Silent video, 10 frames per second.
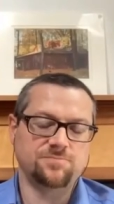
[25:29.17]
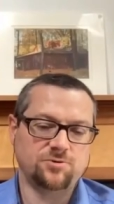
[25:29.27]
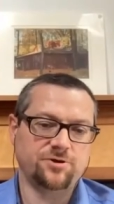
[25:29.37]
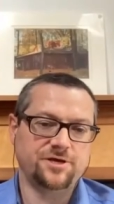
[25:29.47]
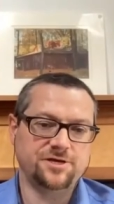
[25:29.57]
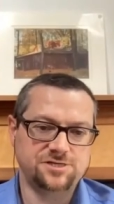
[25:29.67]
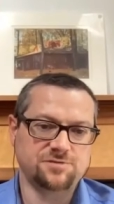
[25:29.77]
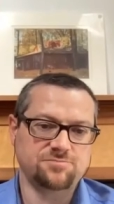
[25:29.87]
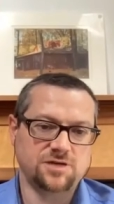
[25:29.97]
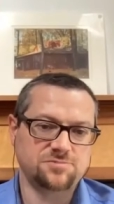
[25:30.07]
employees
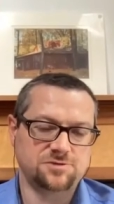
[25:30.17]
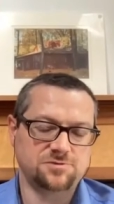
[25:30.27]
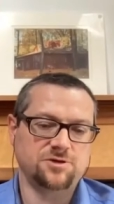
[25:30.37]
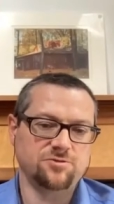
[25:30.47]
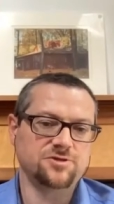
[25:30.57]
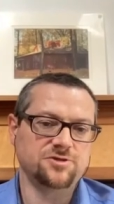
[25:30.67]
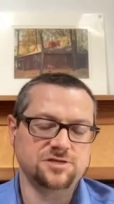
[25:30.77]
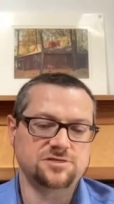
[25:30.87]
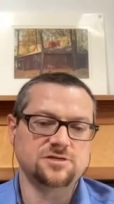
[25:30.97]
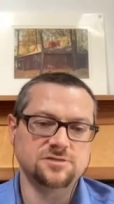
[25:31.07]
sometimes go the
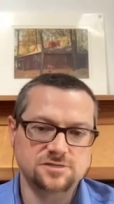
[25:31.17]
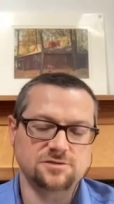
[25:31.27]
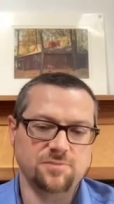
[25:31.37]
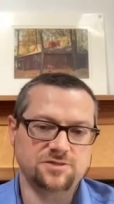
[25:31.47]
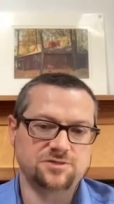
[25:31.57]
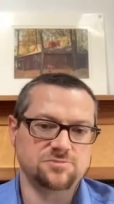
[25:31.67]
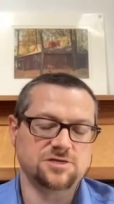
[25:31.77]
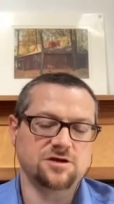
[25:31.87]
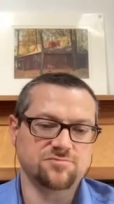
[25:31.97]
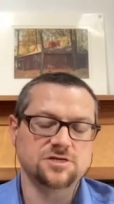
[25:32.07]
distance to make
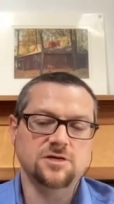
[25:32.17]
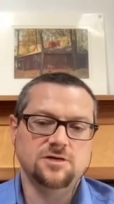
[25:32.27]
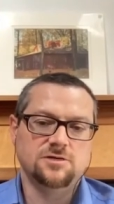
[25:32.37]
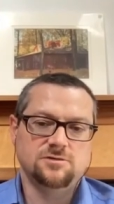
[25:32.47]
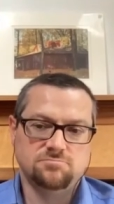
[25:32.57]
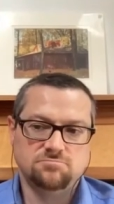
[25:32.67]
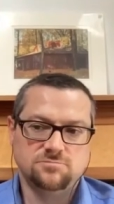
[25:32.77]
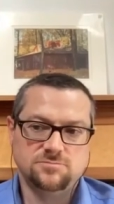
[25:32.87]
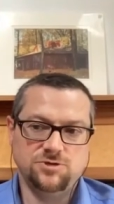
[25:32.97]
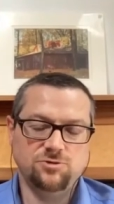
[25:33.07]
themselves
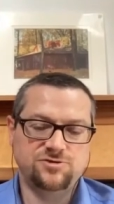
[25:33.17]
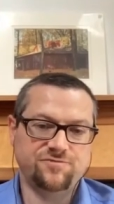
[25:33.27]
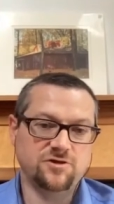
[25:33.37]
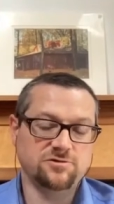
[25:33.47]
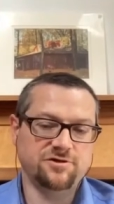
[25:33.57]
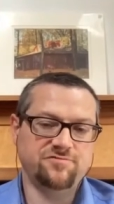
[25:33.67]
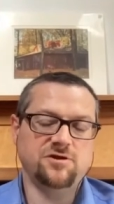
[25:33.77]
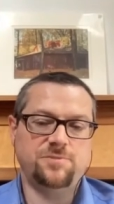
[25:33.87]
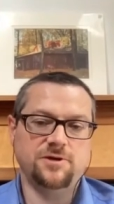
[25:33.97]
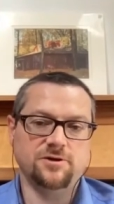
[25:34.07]
useful or
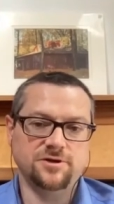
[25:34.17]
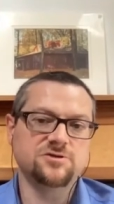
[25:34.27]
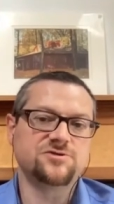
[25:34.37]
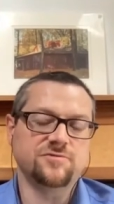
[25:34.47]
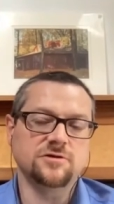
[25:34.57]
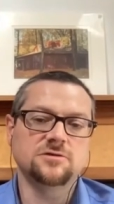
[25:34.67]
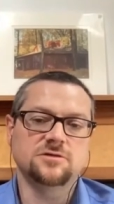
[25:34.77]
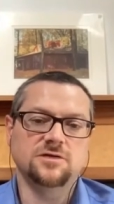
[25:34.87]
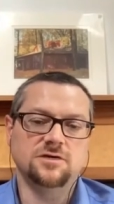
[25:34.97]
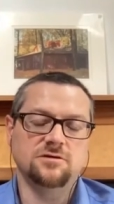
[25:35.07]
even appear useful
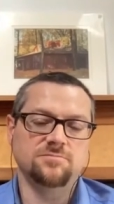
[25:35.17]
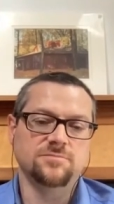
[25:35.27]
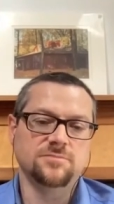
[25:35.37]
um,